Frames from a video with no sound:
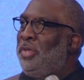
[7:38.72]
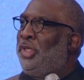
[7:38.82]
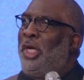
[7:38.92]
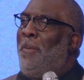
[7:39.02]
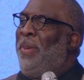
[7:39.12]

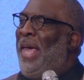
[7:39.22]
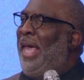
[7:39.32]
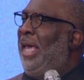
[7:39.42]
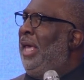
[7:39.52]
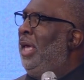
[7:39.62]
to
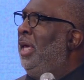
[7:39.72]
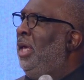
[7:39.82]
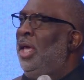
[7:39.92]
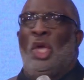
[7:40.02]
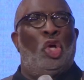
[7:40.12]
be
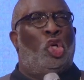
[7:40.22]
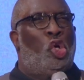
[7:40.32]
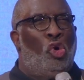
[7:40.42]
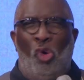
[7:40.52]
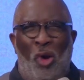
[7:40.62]

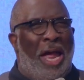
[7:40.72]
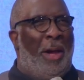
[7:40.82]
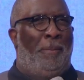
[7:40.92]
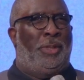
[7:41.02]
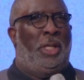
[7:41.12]

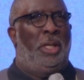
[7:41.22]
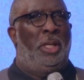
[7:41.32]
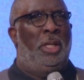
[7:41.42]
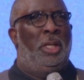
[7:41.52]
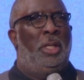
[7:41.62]
gripped
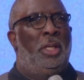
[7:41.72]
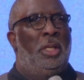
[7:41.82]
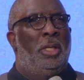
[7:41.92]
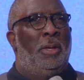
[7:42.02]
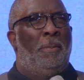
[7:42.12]

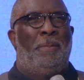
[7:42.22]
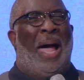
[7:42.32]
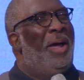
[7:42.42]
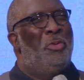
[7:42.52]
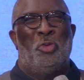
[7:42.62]

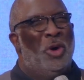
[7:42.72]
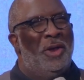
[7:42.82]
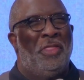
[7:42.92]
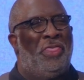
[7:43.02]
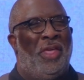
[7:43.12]
by
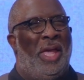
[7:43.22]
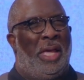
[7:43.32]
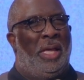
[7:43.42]
one thing.